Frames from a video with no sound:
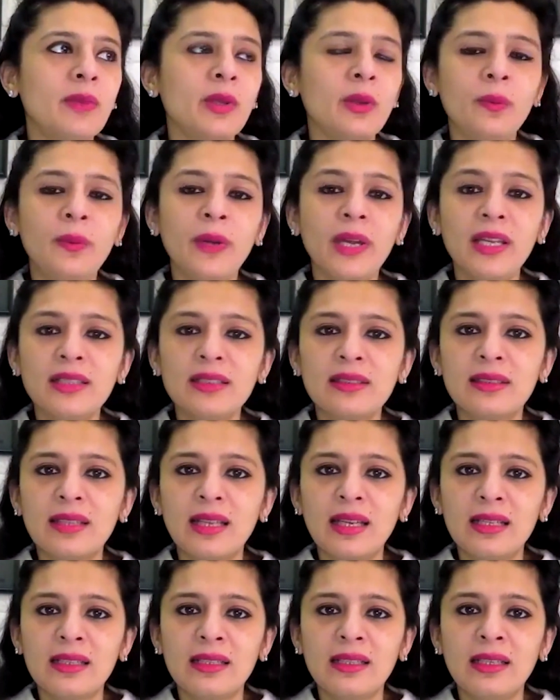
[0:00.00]
waste
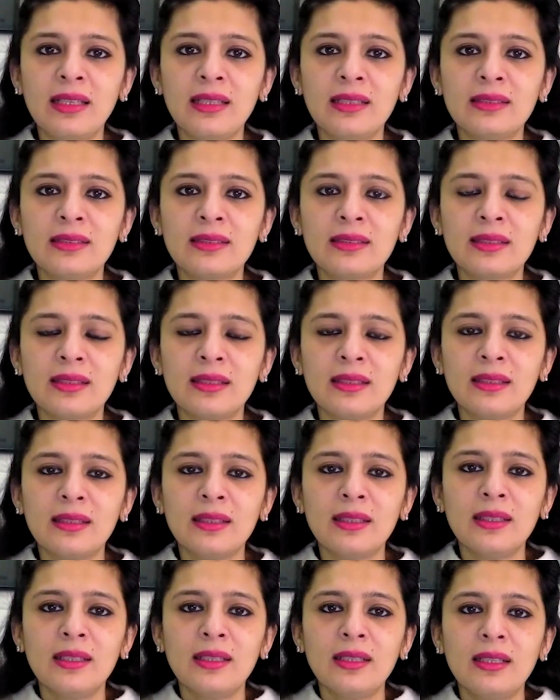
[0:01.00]
that is
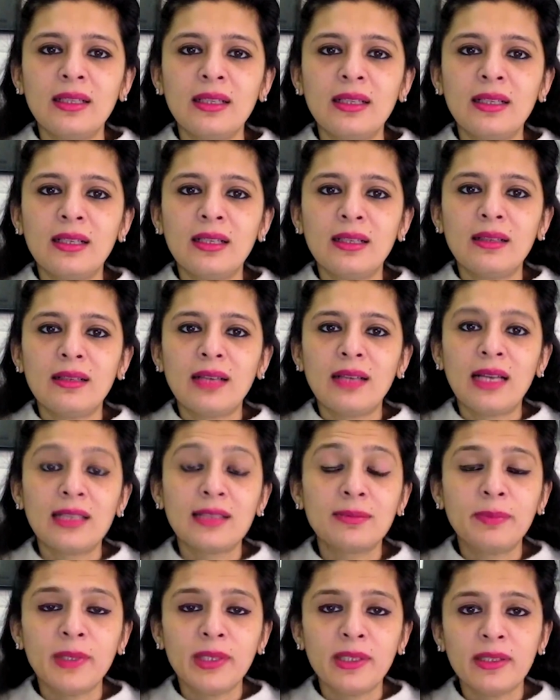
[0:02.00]

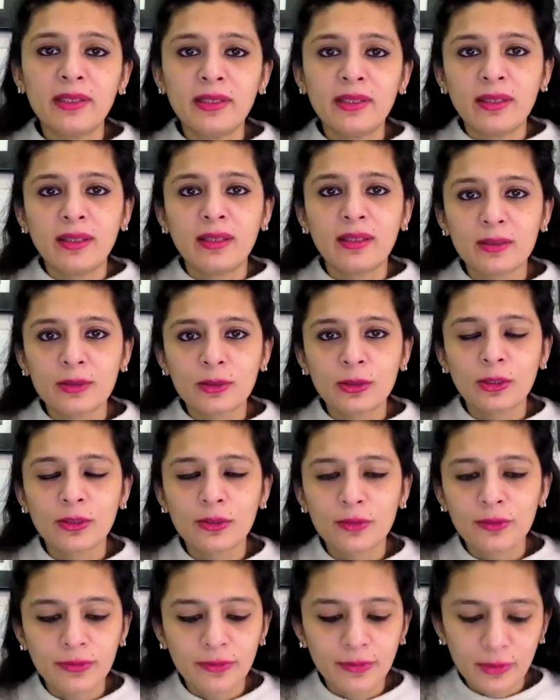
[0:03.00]
has been sort
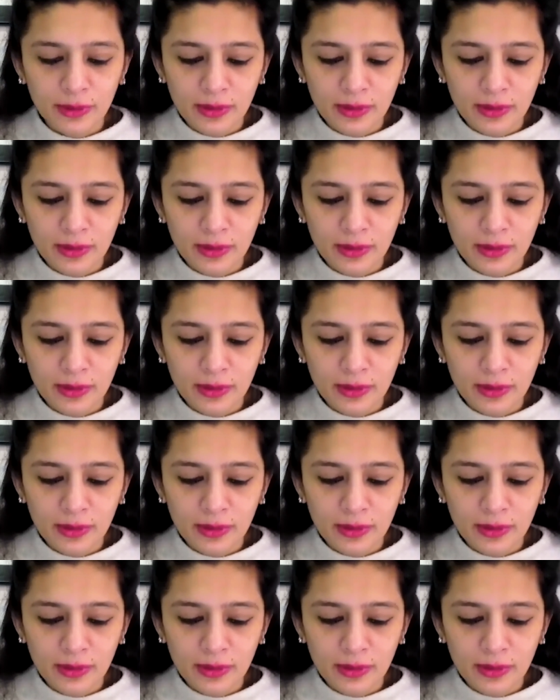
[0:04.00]
of